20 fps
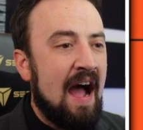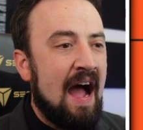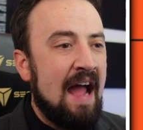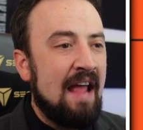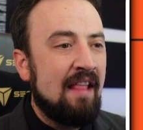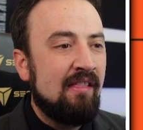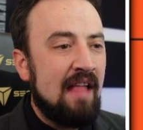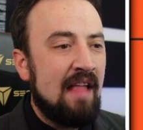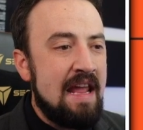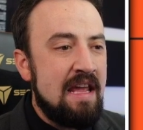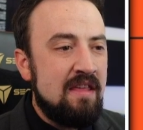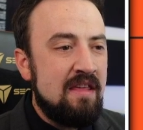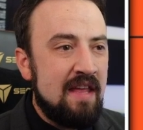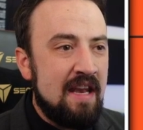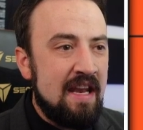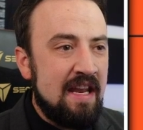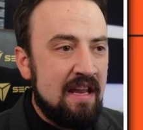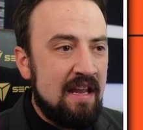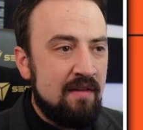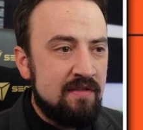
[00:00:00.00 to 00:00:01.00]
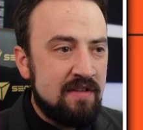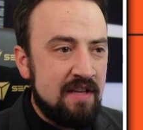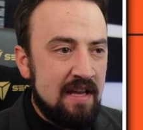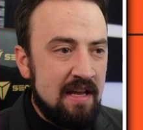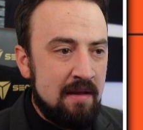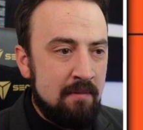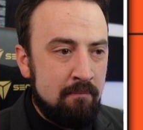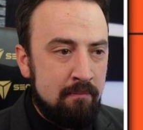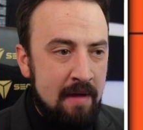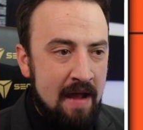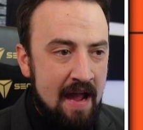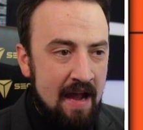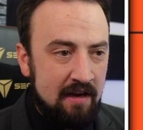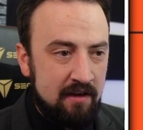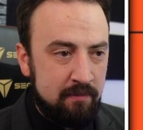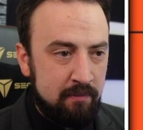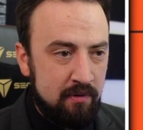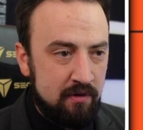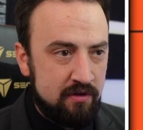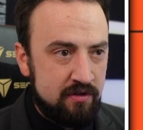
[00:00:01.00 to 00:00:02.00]
I like that it gives
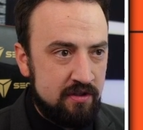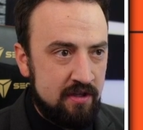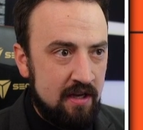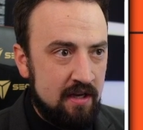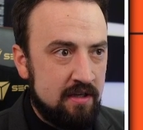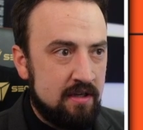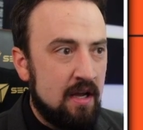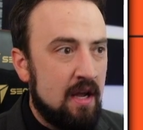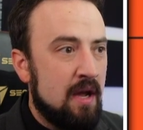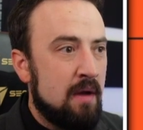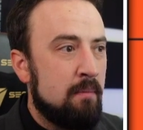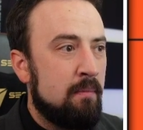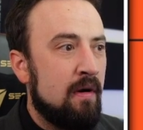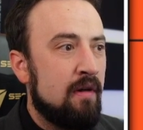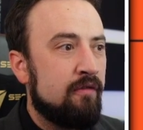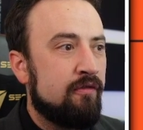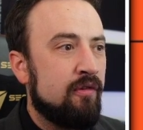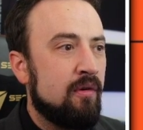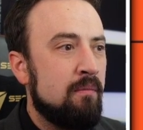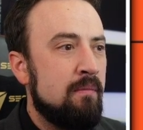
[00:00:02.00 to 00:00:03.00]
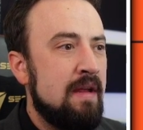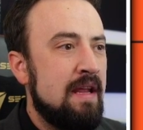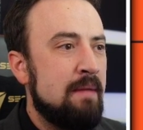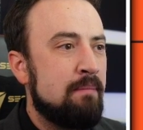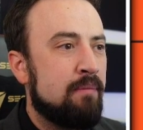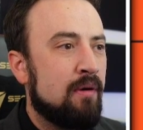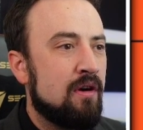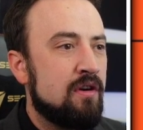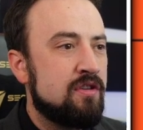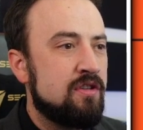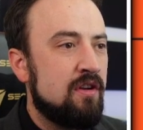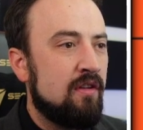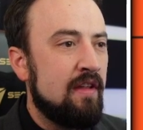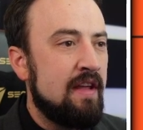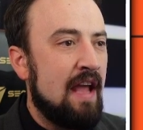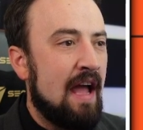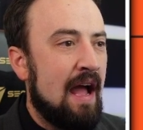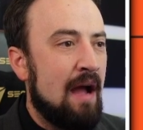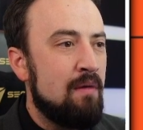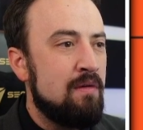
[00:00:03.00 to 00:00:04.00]
impact percent, but for me
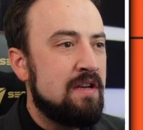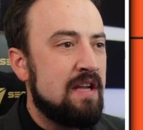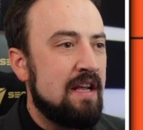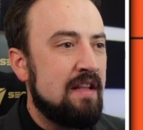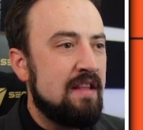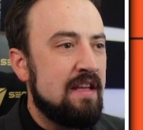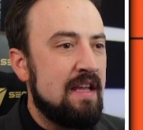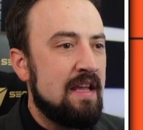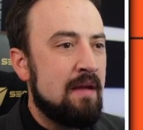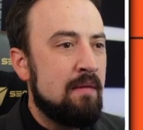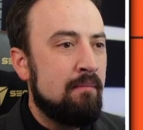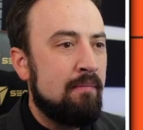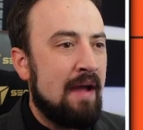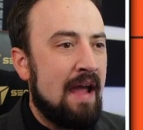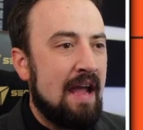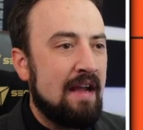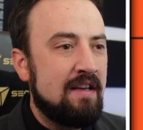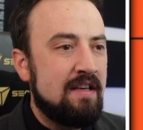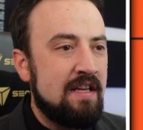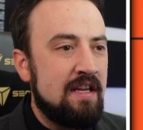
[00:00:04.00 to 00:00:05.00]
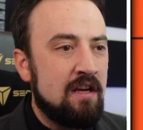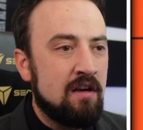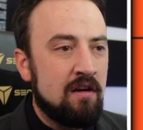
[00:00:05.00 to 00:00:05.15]
personally, I would take the impact